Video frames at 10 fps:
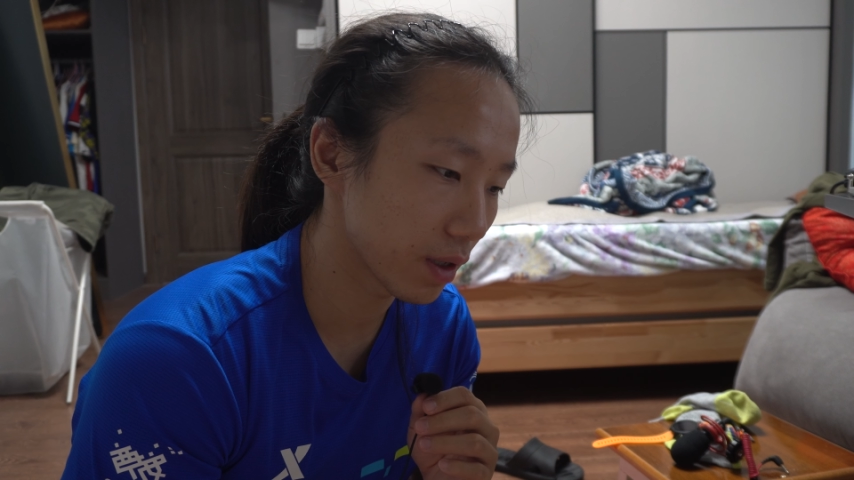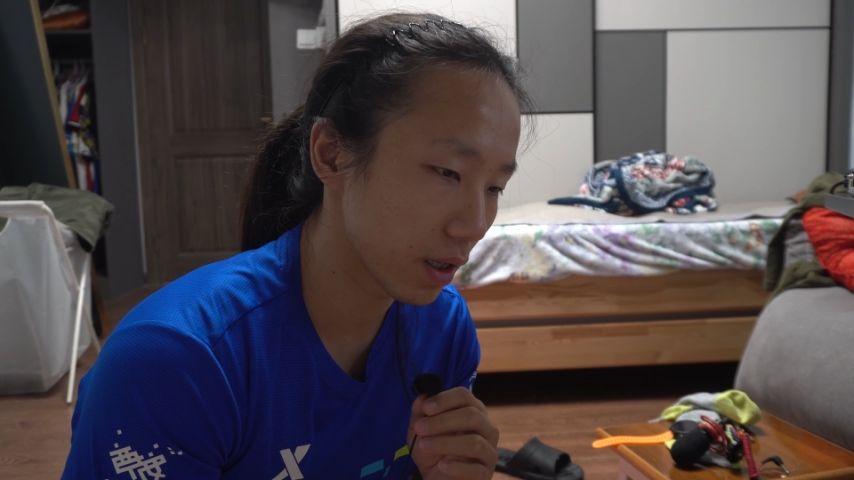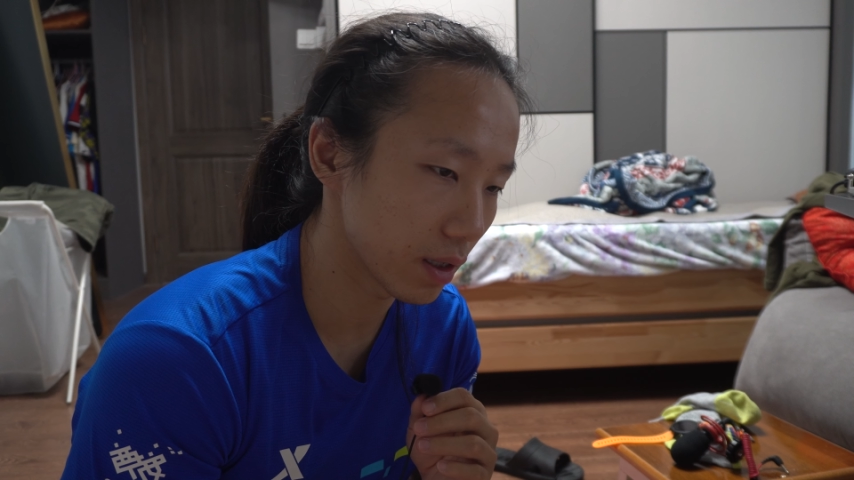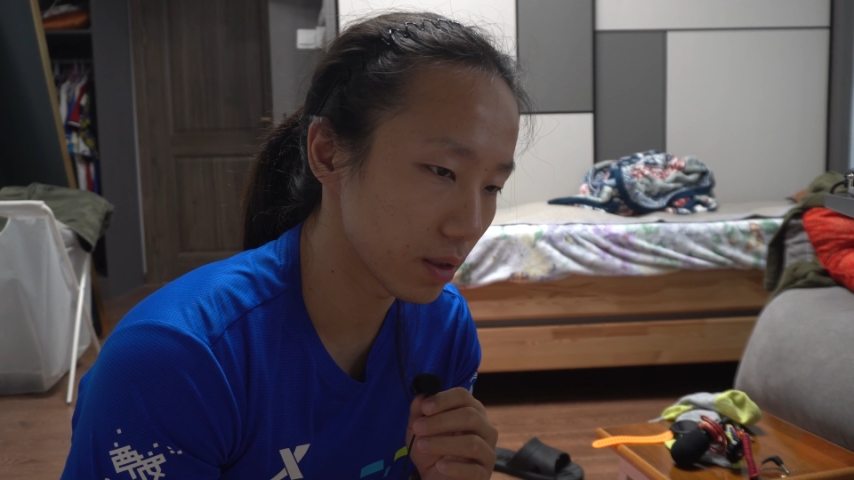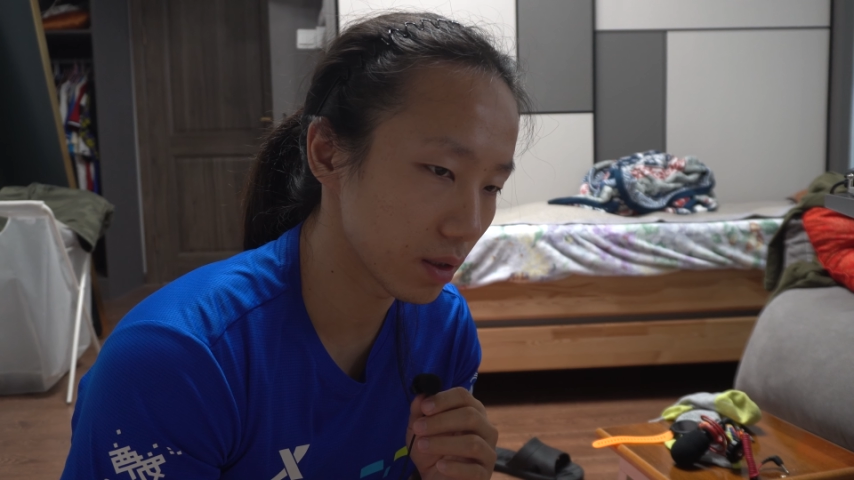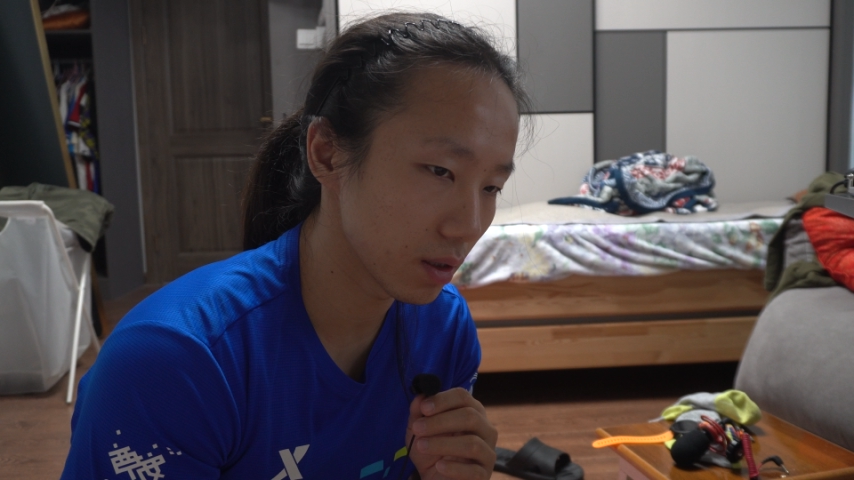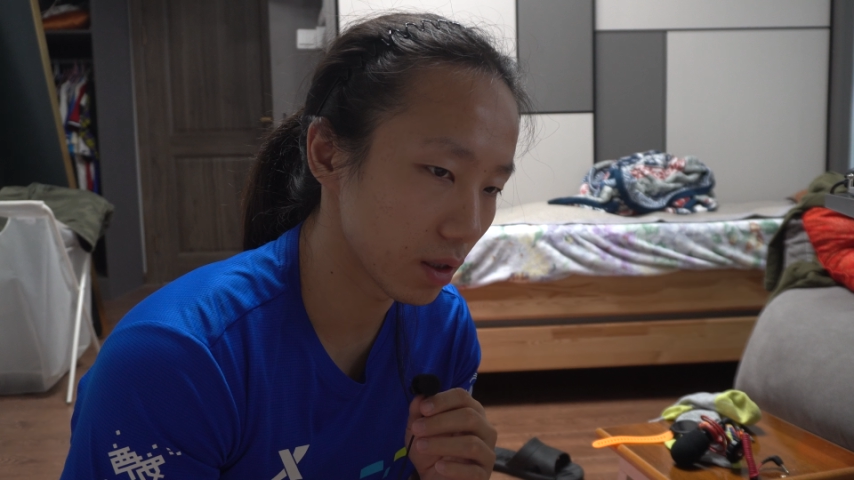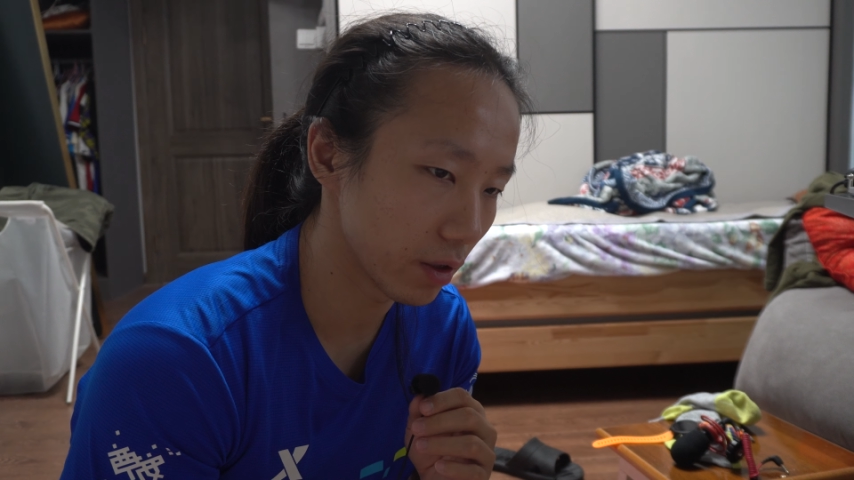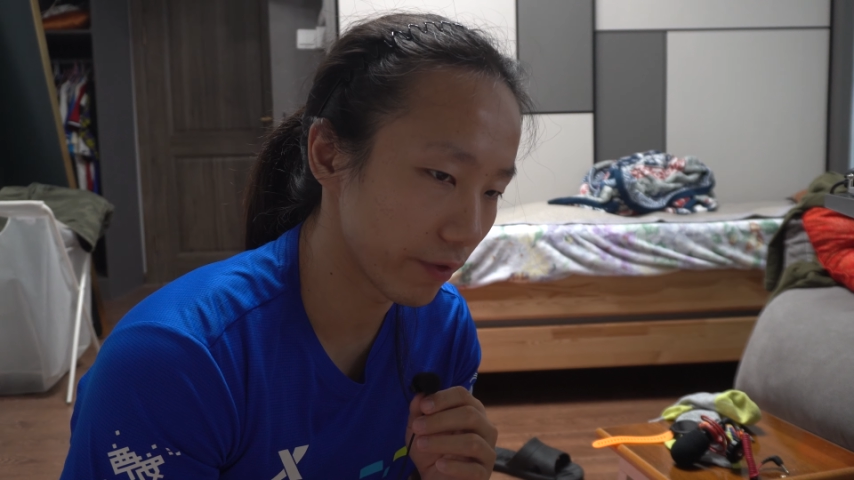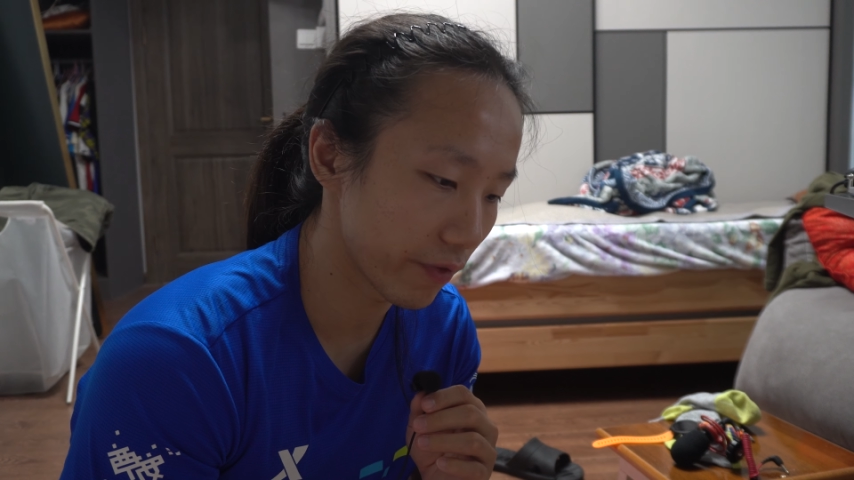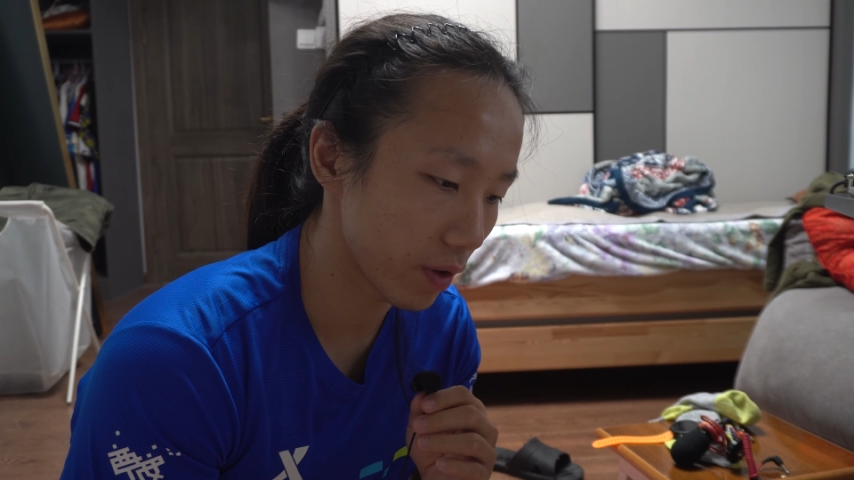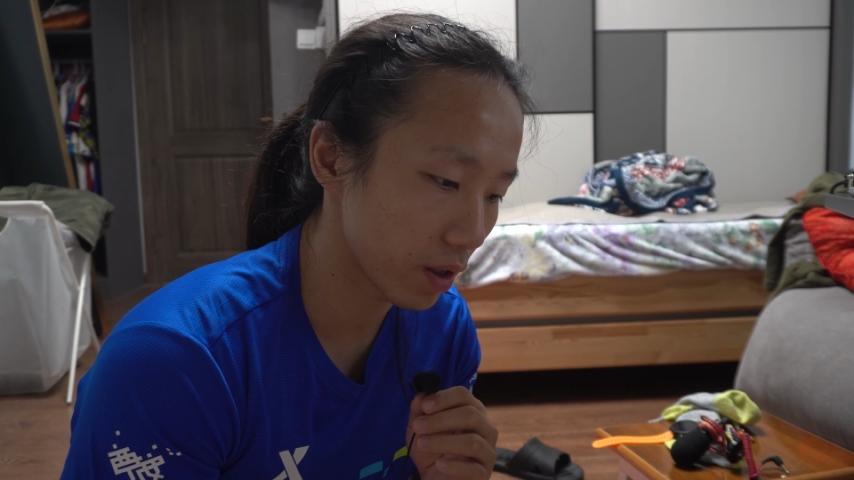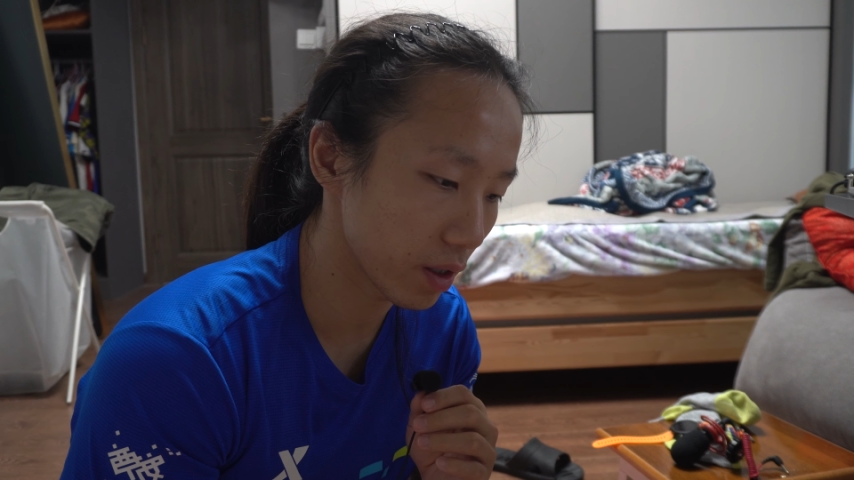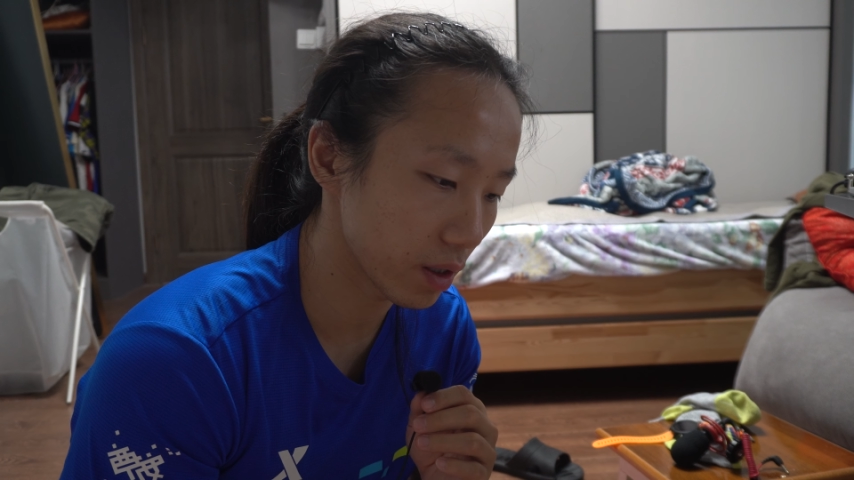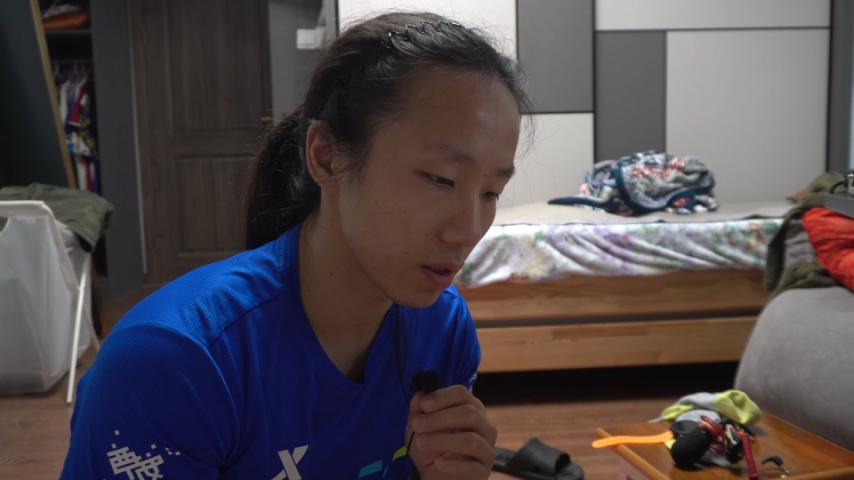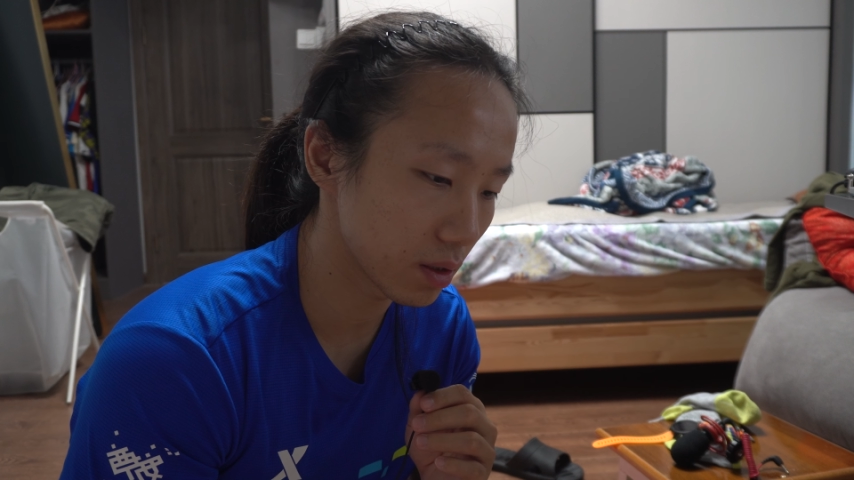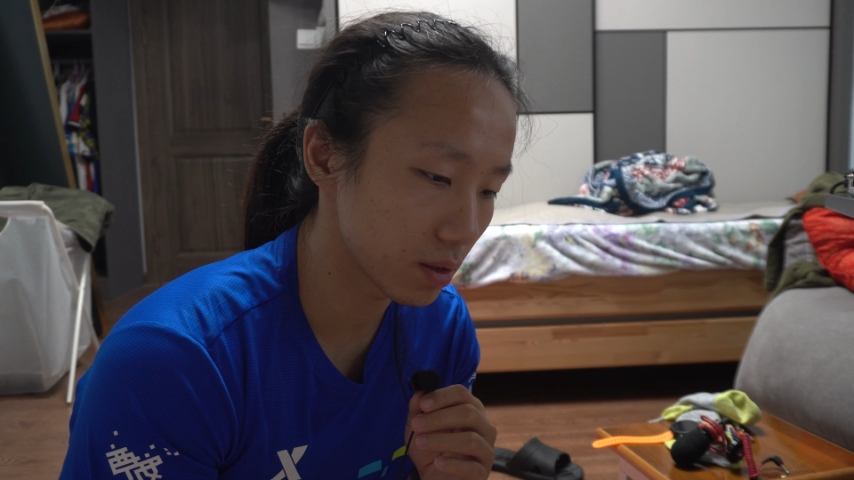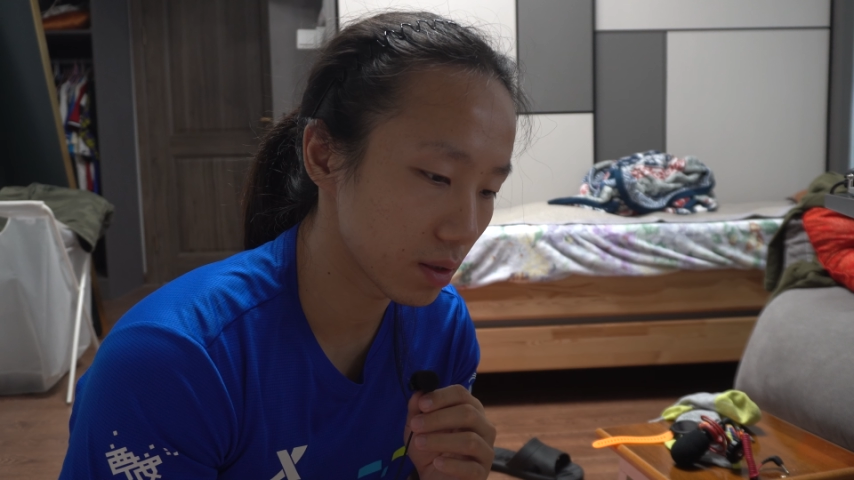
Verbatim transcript: had a very